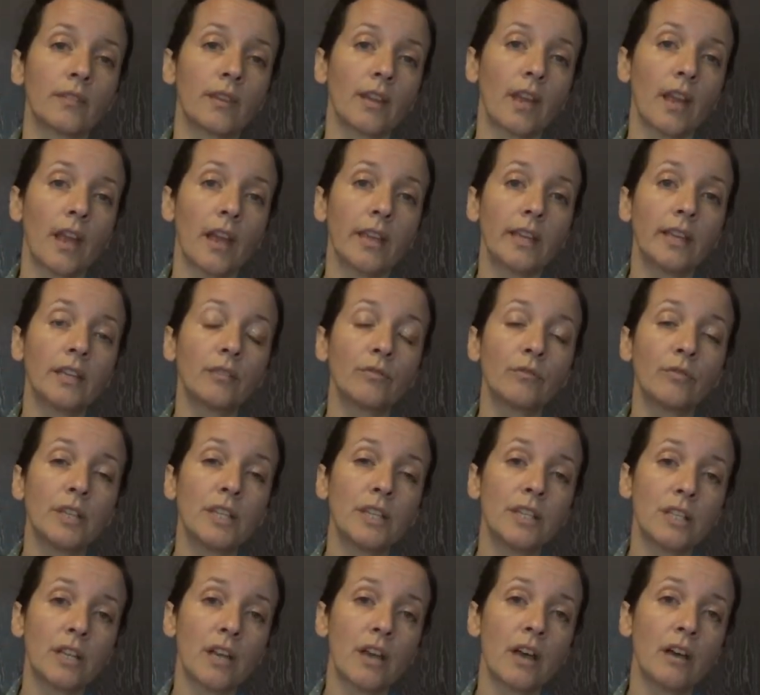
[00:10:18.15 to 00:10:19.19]
I can reach
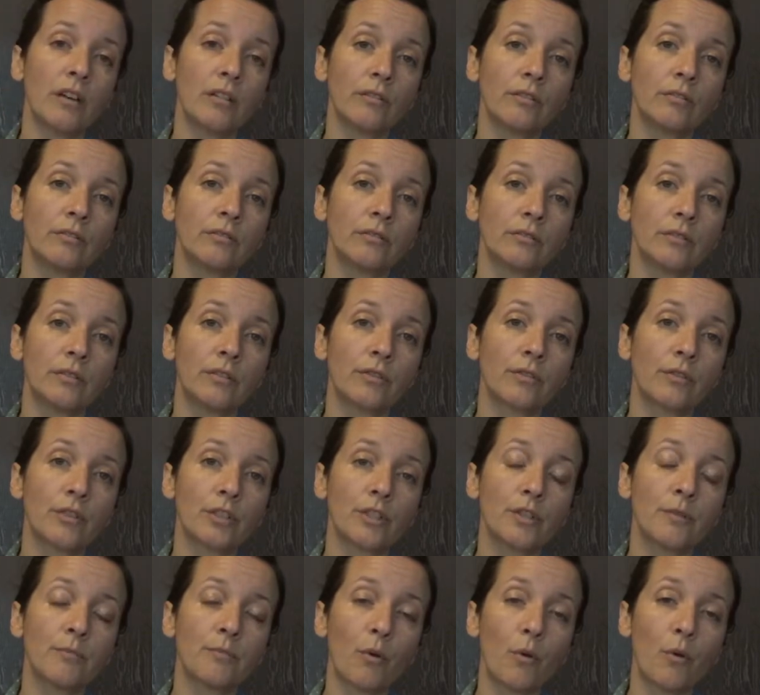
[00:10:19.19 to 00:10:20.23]
out for
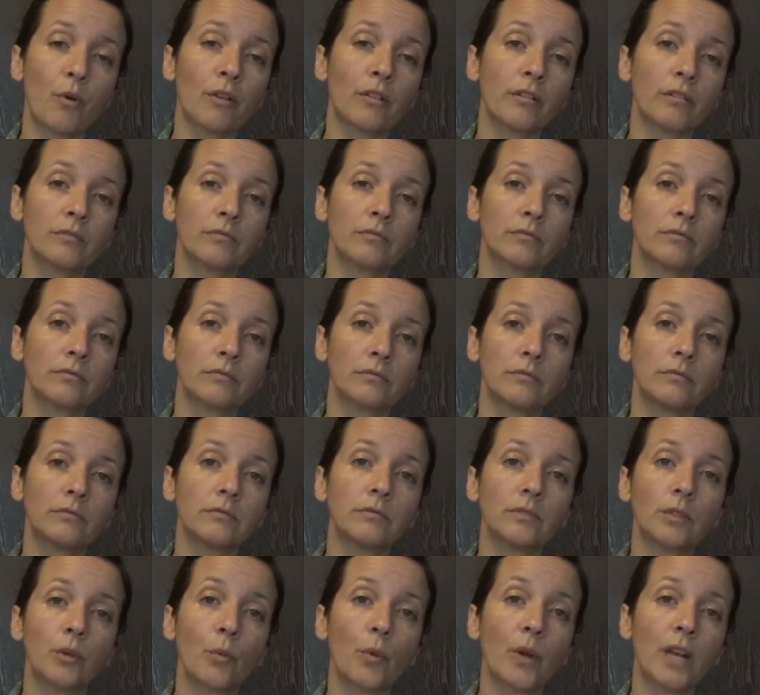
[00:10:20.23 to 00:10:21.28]
support
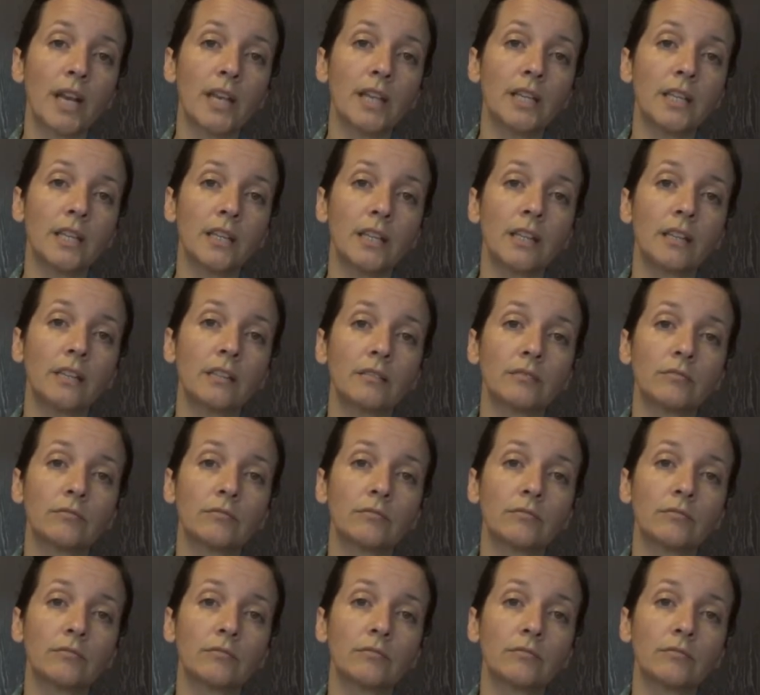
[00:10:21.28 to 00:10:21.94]
when I need it.